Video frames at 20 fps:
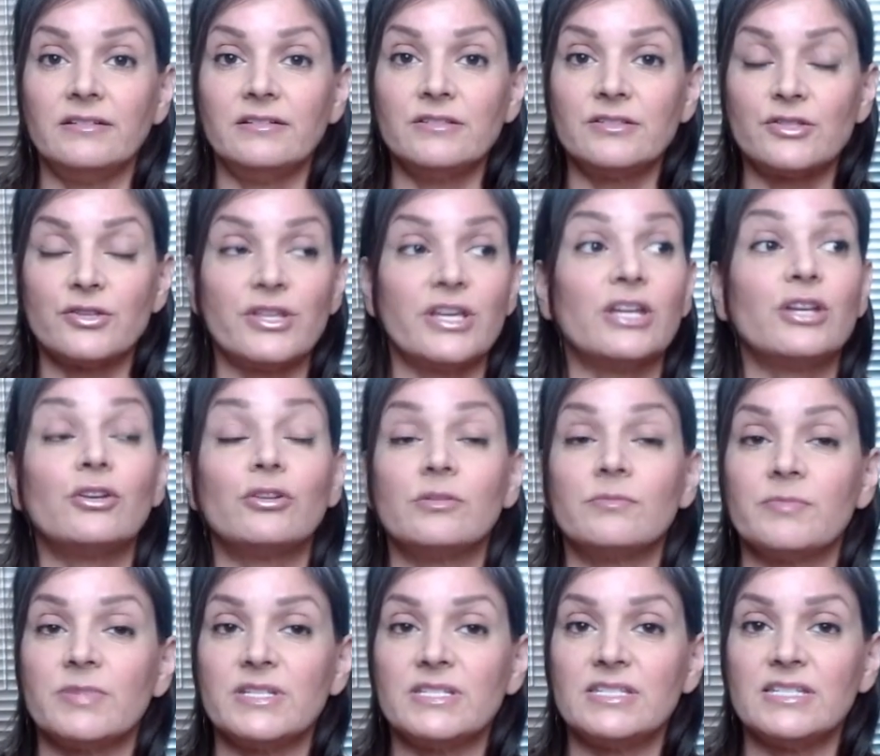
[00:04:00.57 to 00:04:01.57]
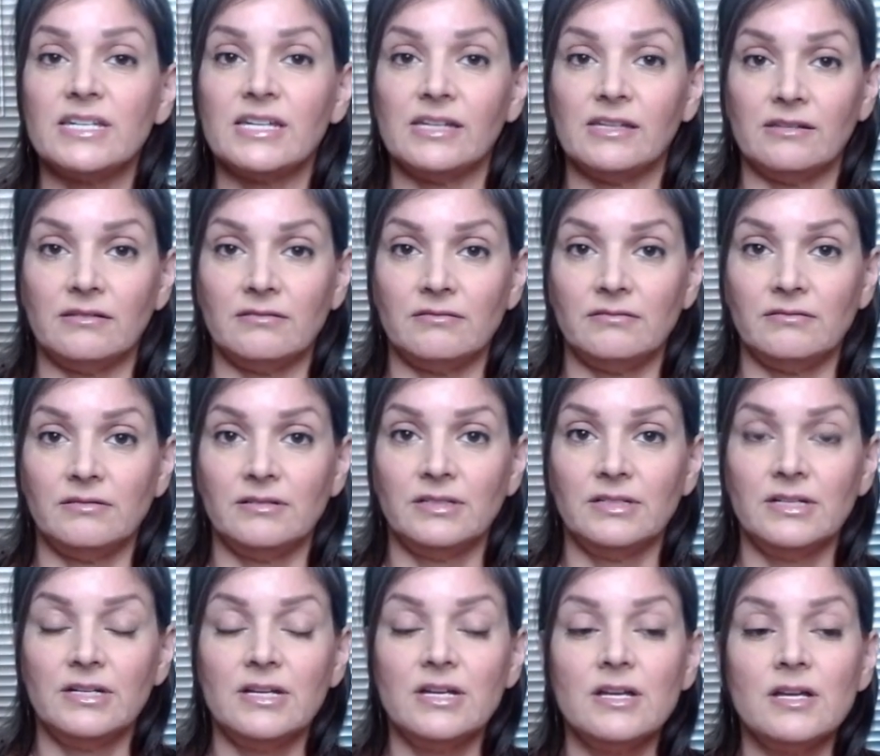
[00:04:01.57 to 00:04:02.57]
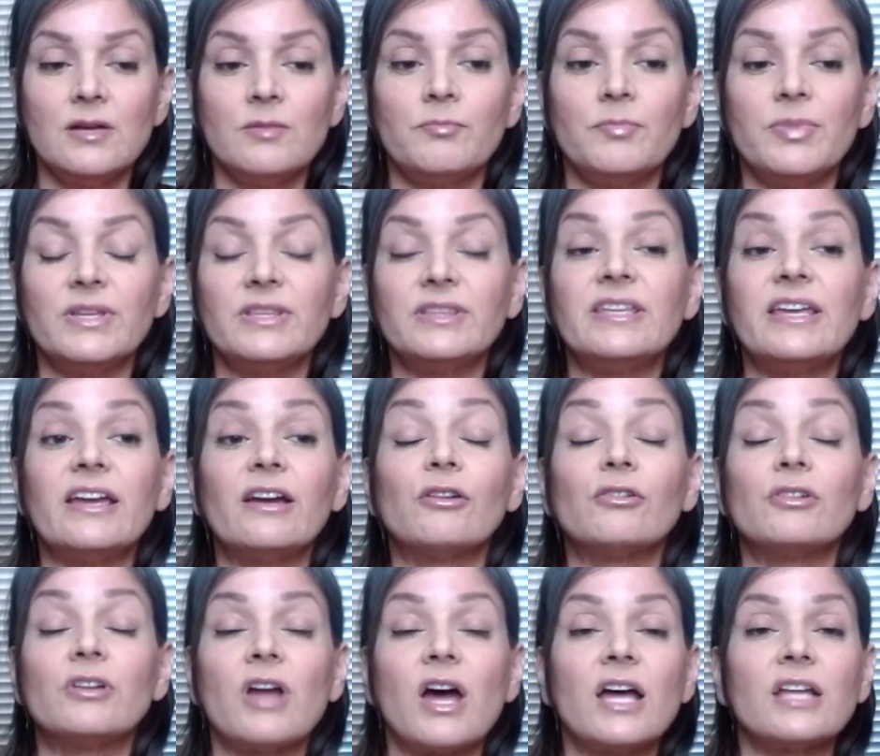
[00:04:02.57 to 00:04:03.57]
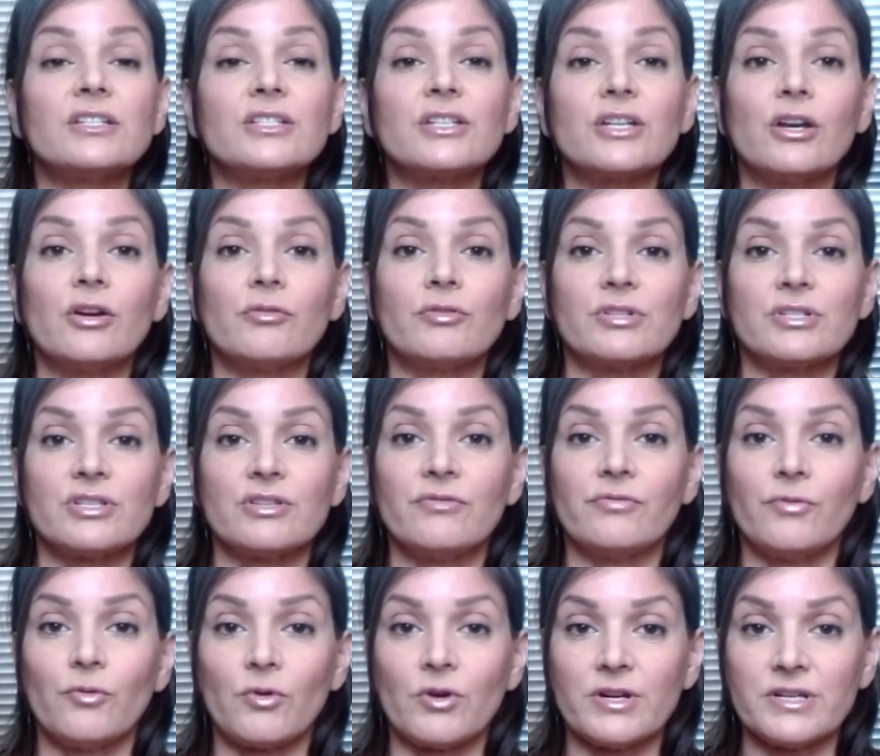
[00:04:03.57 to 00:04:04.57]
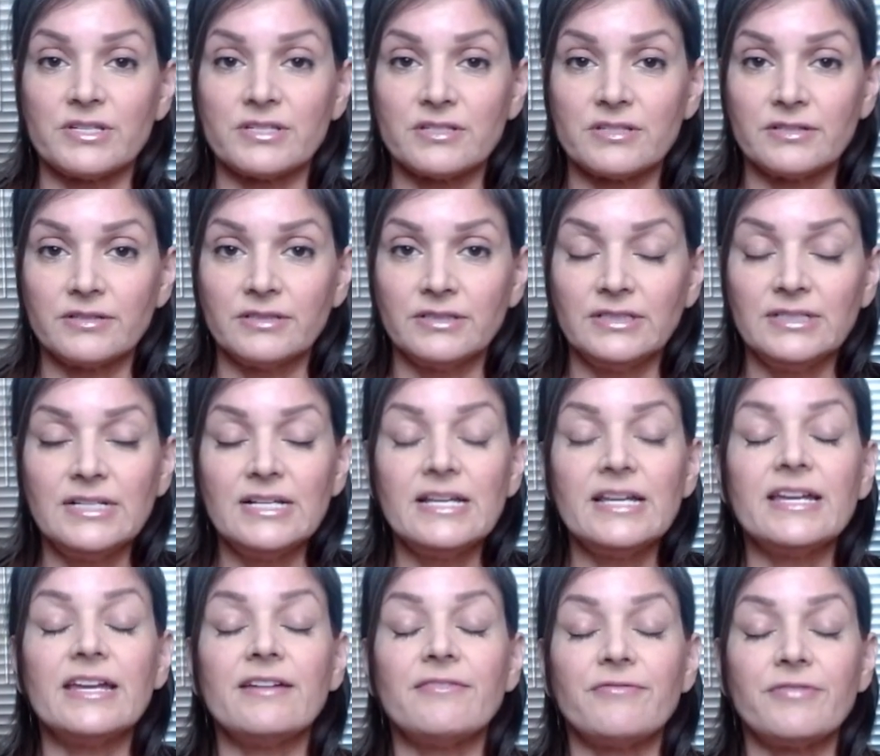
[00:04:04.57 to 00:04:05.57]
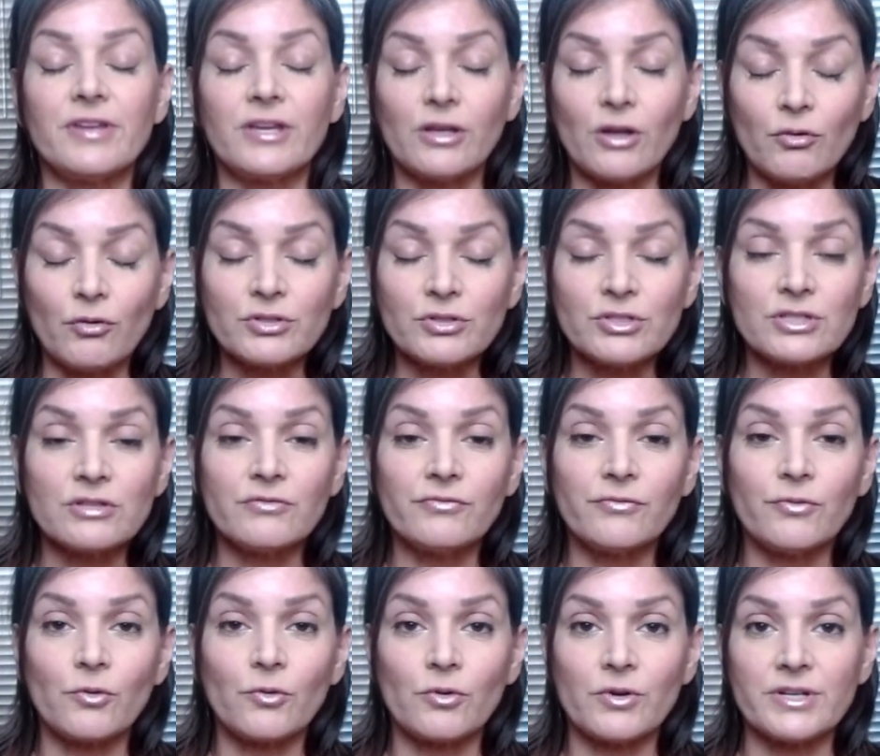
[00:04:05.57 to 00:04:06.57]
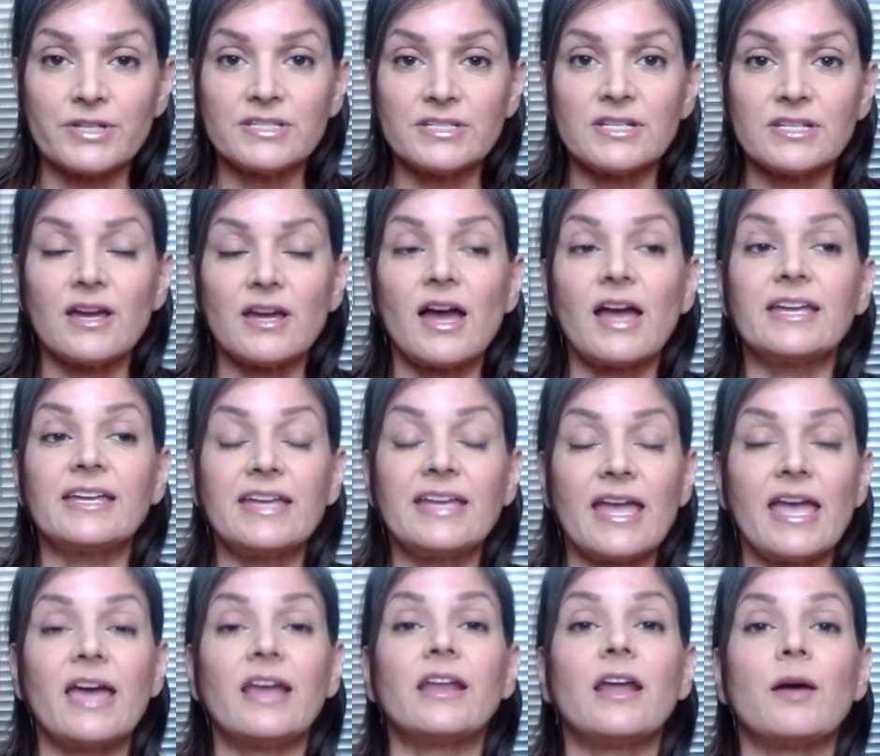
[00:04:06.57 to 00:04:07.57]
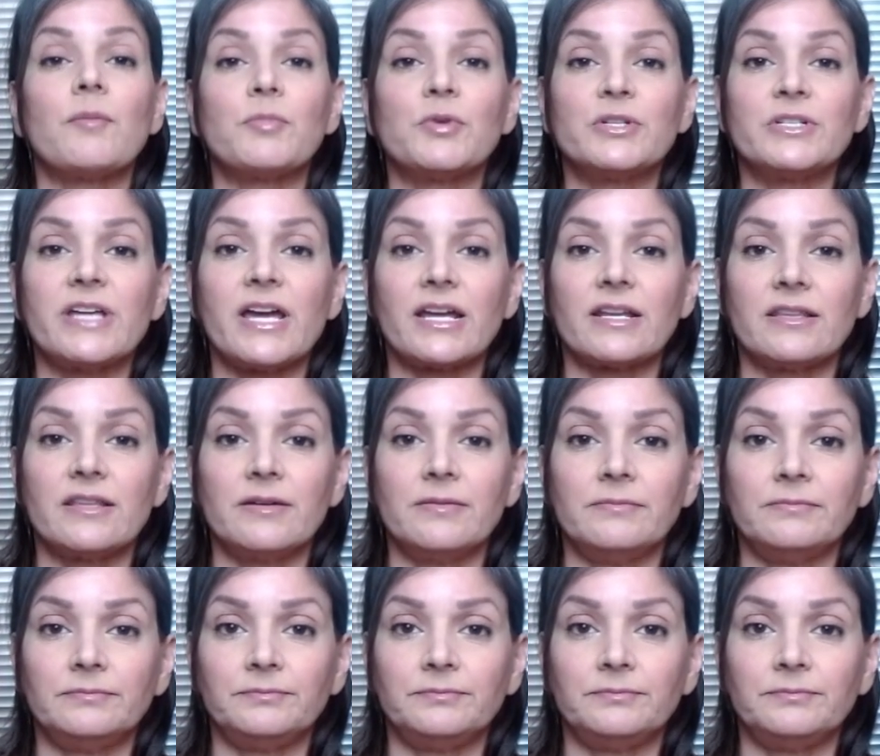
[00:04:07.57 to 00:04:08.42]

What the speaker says: so they couldn't be seen. But they are not to go into the forest. If they go into the forest, I cannot protect them.